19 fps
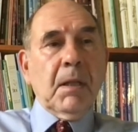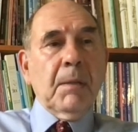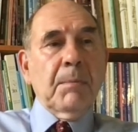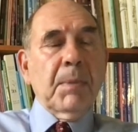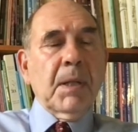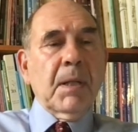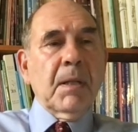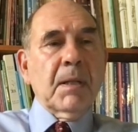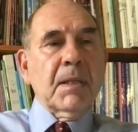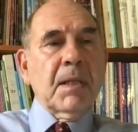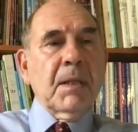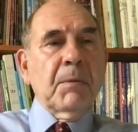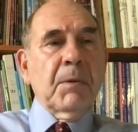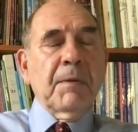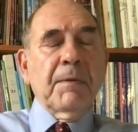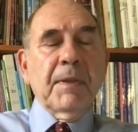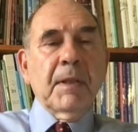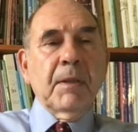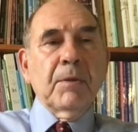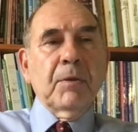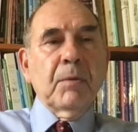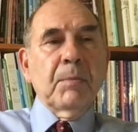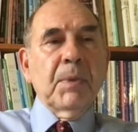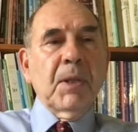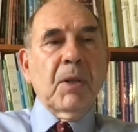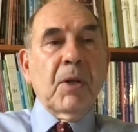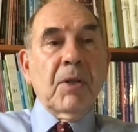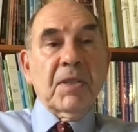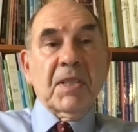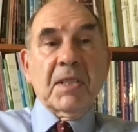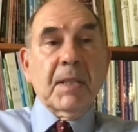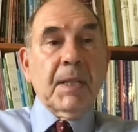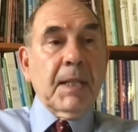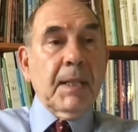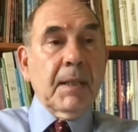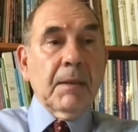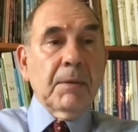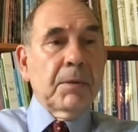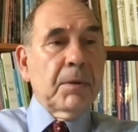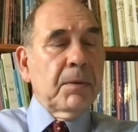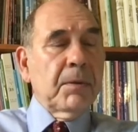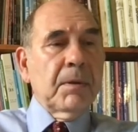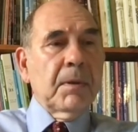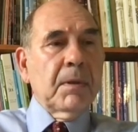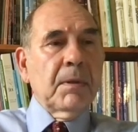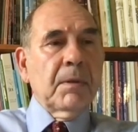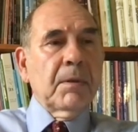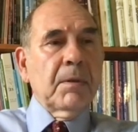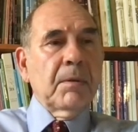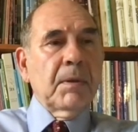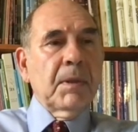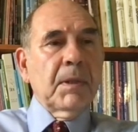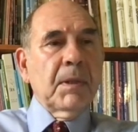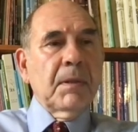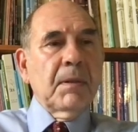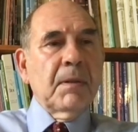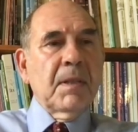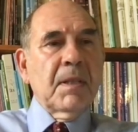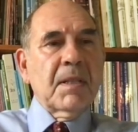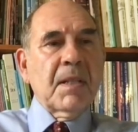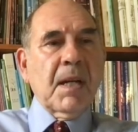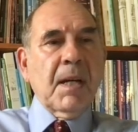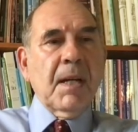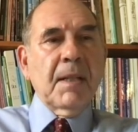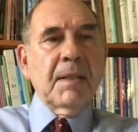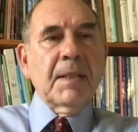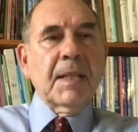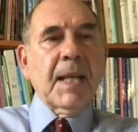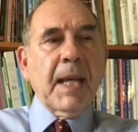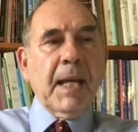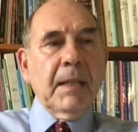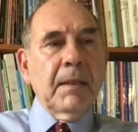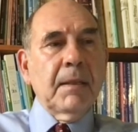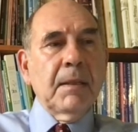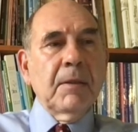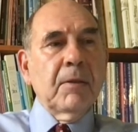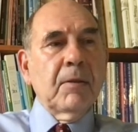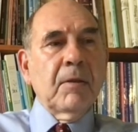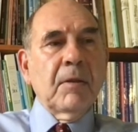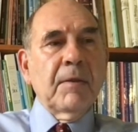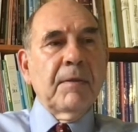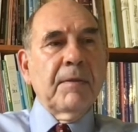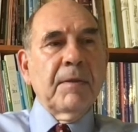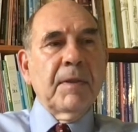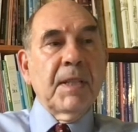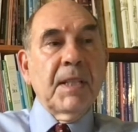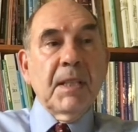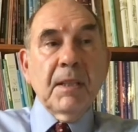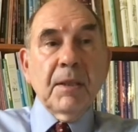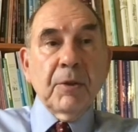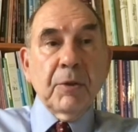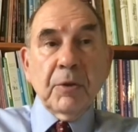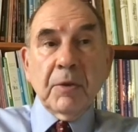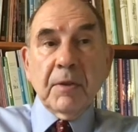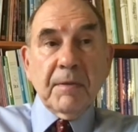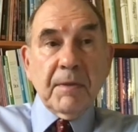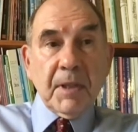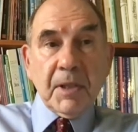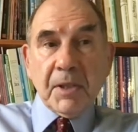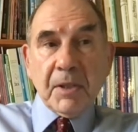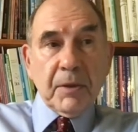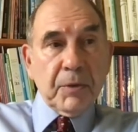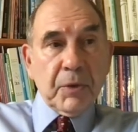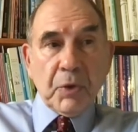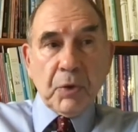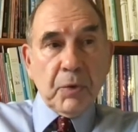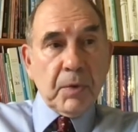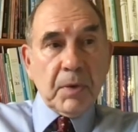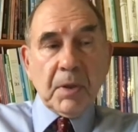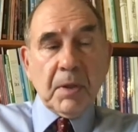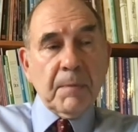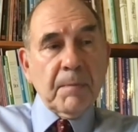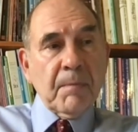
because they were felt to be hostile to the, to the design canon of the universal truth